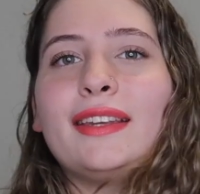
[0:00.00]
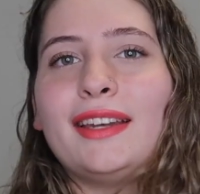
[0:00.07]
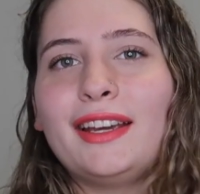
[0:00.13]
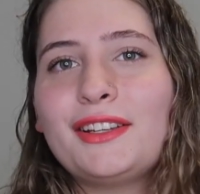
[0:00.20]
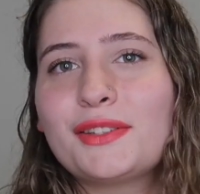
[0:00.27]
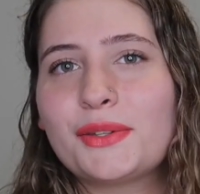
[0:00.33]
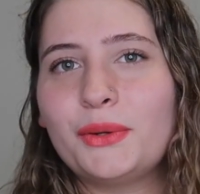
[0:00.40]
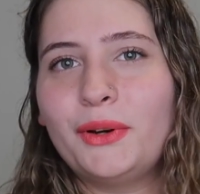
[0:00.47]
The
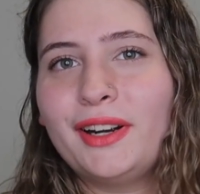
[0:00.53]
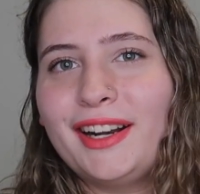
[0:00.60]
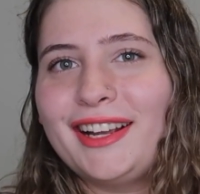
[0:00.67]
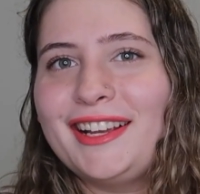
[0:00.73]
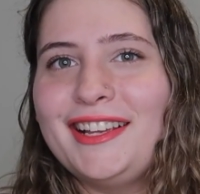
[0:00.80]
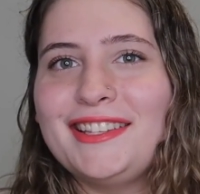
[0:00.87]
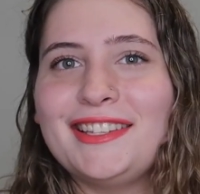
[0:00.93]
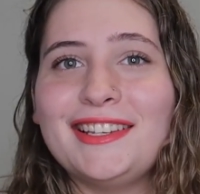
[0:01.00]
next store
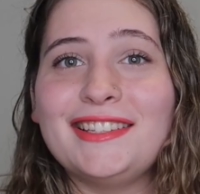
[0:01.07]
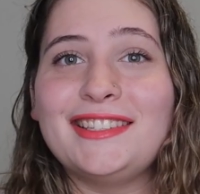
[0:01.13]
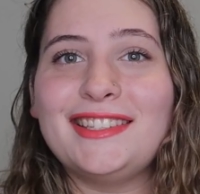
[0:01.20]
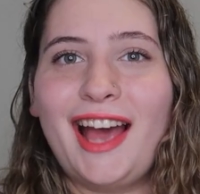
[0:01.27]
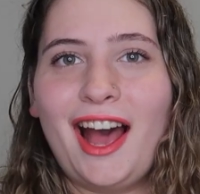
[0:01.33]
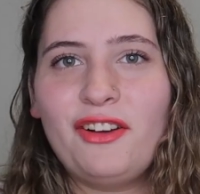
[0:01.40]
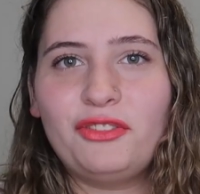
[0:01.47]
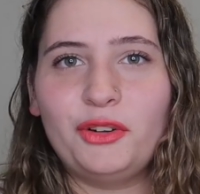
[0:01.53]
is
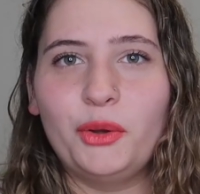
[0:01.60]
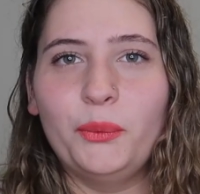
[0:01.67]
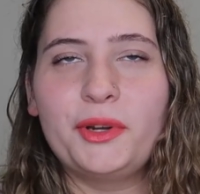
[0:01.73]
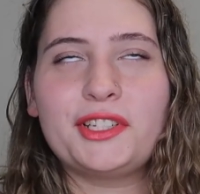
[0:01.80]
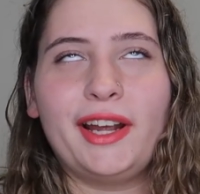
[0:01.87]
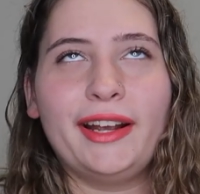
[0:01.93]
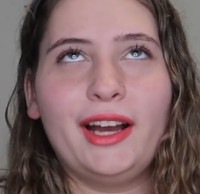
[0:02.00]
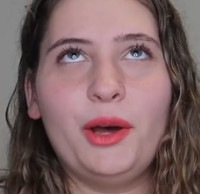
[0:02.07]
Zaful,
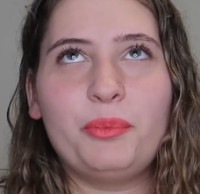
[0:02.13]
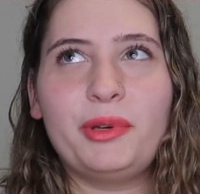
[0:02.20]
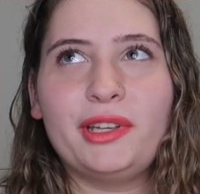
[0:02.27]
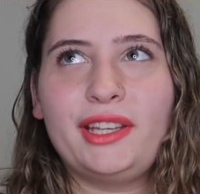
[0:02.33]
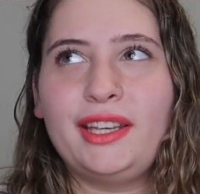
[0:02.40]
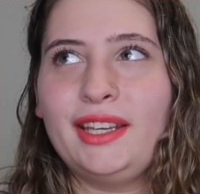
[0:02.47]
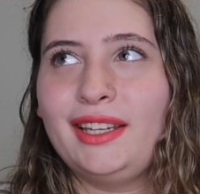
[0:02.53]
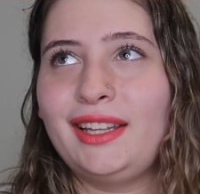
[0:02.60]
which I got
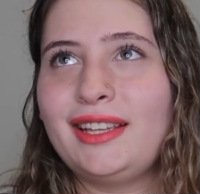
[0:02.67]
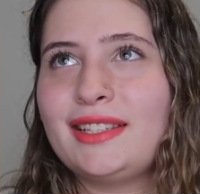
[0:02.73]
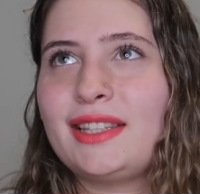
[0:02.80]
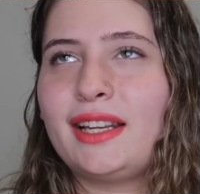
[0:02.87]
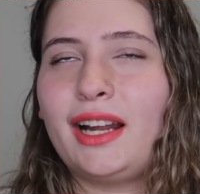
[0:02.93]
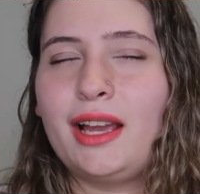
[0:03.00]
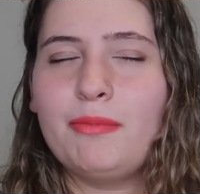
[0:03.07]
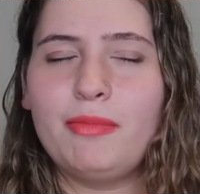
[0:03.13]
bikinis
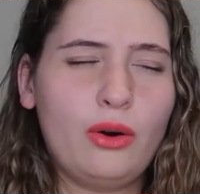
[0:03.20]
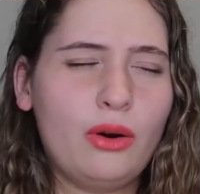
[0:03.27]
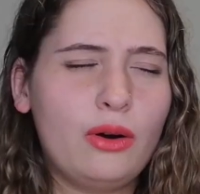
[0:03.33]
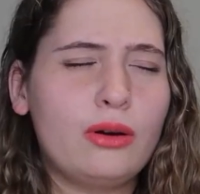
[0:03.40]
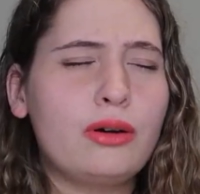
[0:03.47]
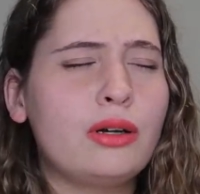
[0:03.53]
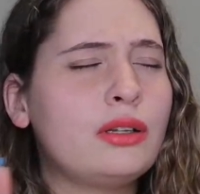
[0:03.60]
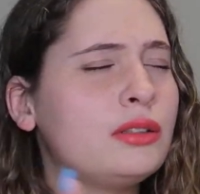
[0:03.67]
that I'm,
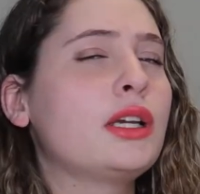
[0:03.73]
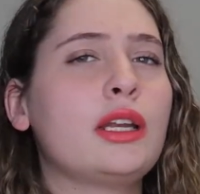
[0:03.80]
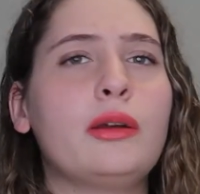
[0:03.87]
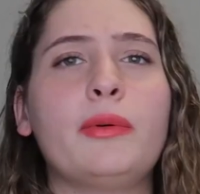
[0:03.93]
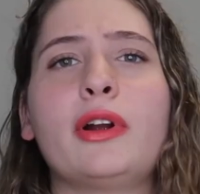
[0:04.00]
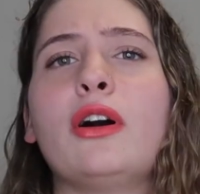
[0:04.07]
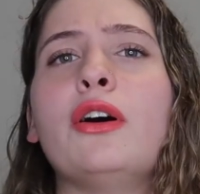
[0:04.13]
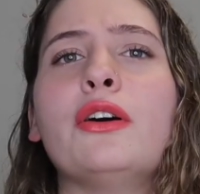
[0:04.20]
oh, gonna
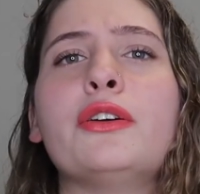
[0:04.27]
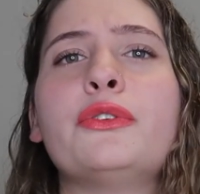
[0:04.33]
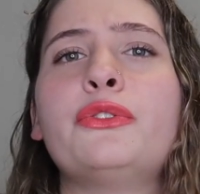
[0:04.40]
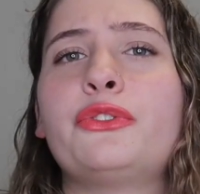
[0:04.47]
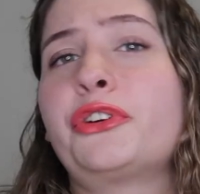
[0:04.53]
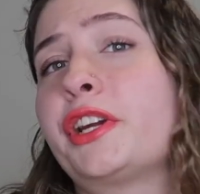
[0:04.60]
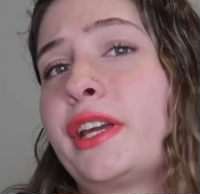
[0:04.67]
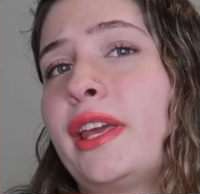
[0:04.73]
wear all
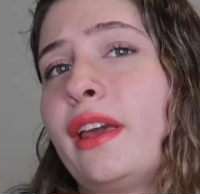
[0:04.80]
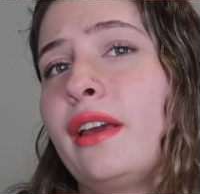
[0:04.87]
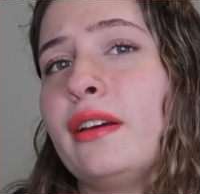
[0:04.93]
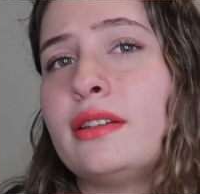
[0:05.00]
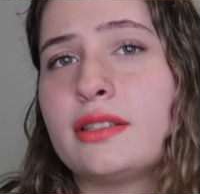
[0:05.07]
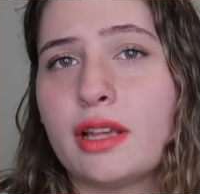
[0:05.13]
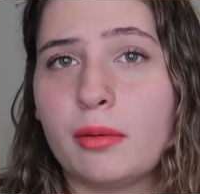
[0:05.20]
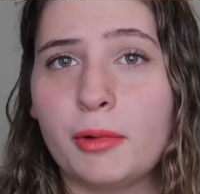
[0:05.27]
freaking
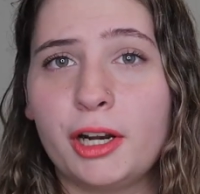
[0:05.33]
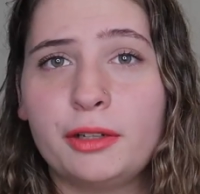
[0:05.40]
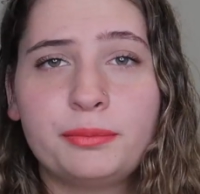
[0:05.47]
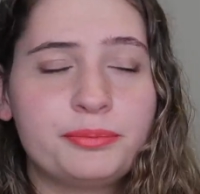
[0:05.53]
summer.